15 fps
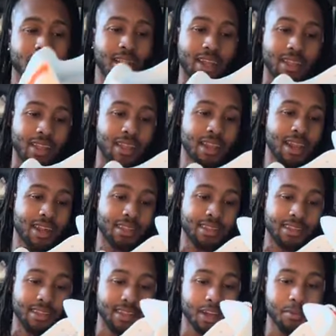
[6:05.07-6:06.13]
Like, did not see
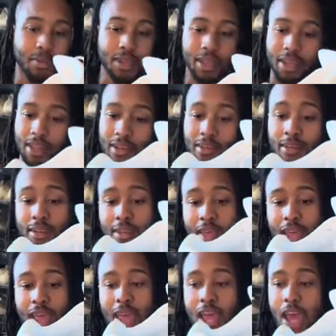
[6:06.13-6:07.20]
this coming, and
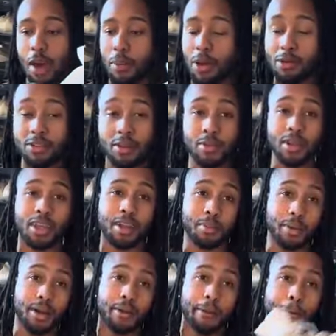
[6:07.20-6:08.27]
happy I was able to get a
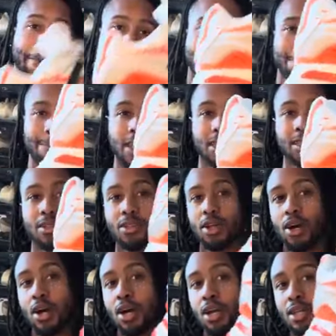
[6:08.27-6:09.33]
pair.
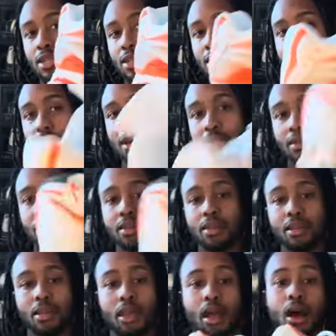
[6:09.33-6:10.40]
So yeah.
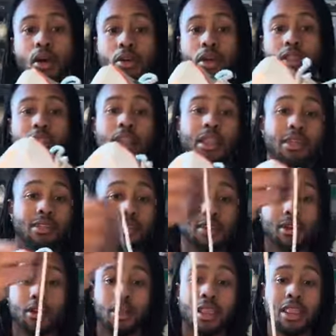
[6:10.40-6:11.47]
Oh yeah, and the laces
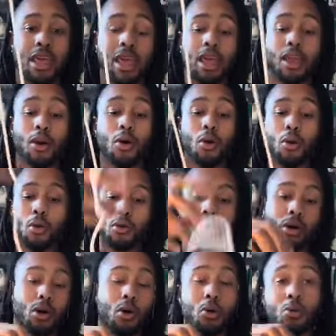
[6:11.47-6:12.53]
here, they hold.
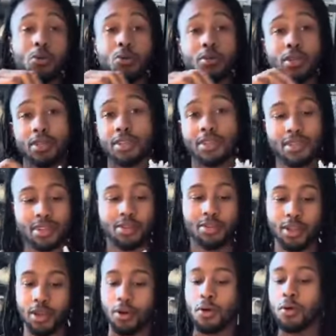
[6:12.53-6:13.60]
Holy shit, do
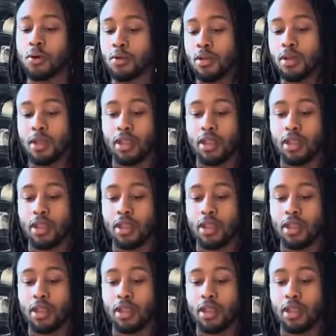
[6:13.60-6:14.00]
they hold.